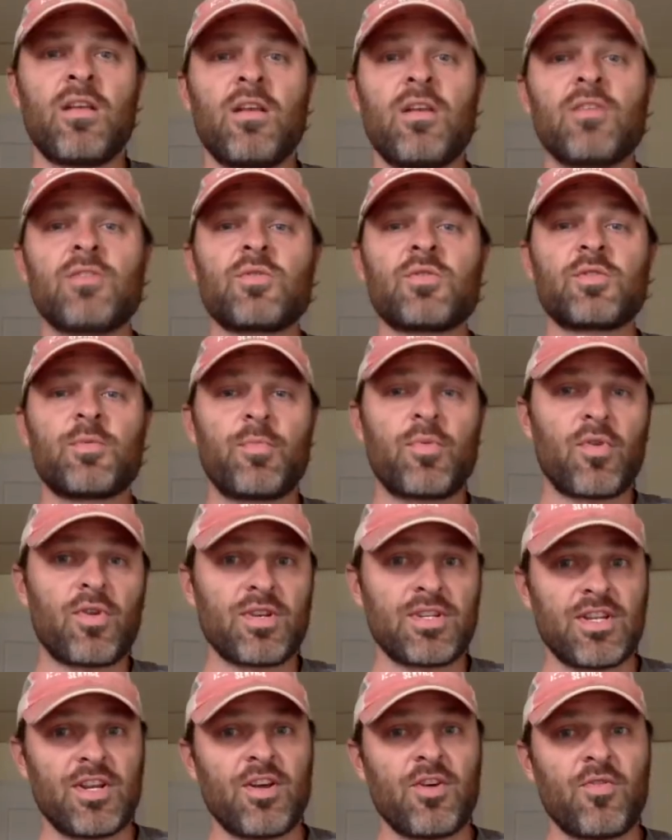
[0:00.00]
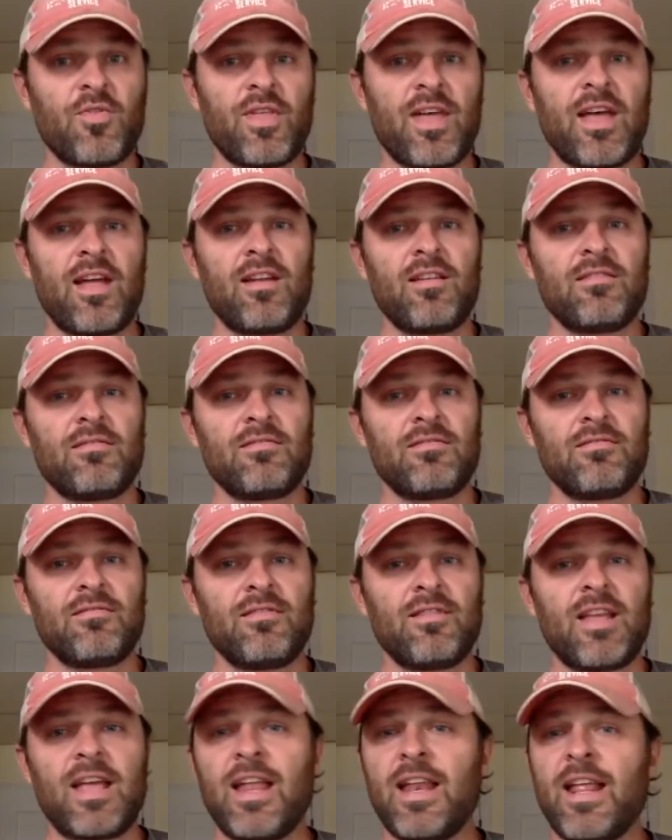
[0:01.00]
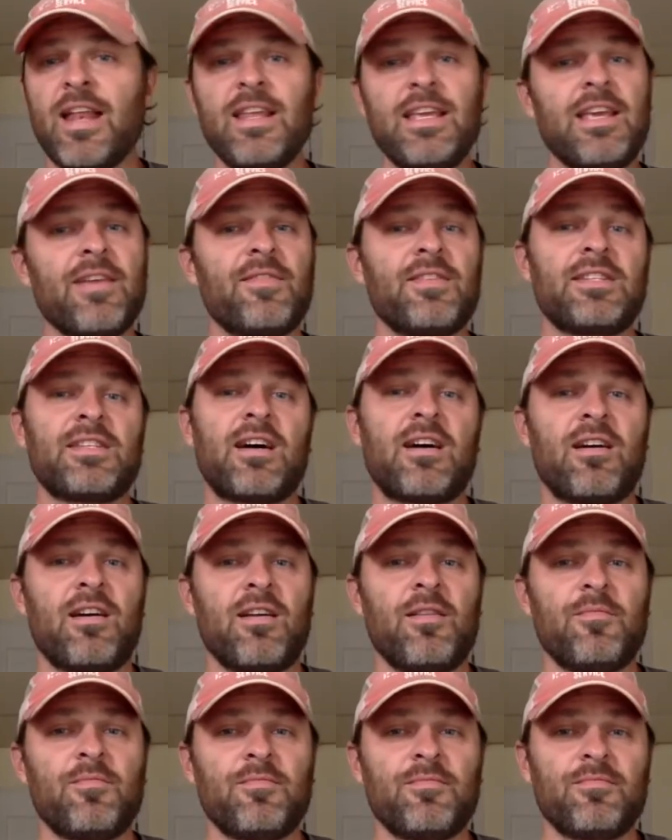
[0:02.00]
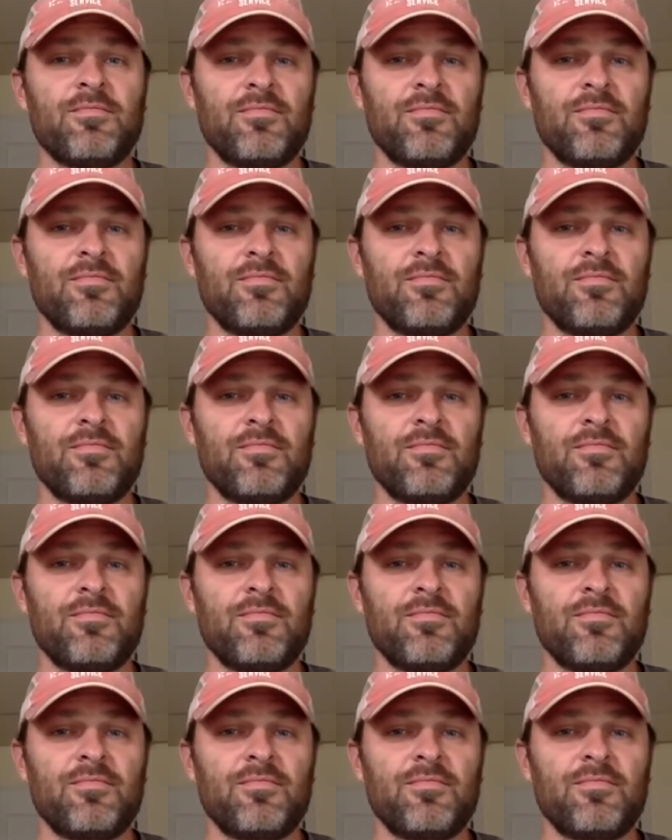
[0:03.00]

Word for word: So it's important to know that at any given time,